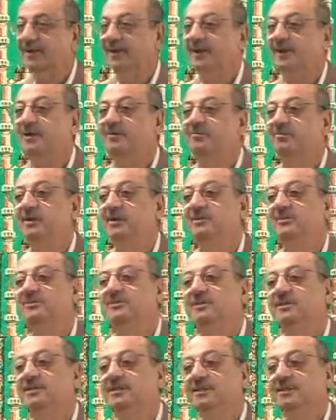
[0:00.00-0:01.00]
it means
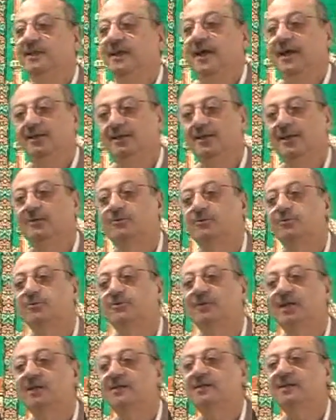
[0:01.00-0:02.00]
adatu
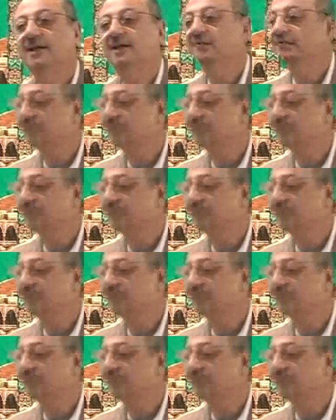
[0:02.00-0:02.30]
shart and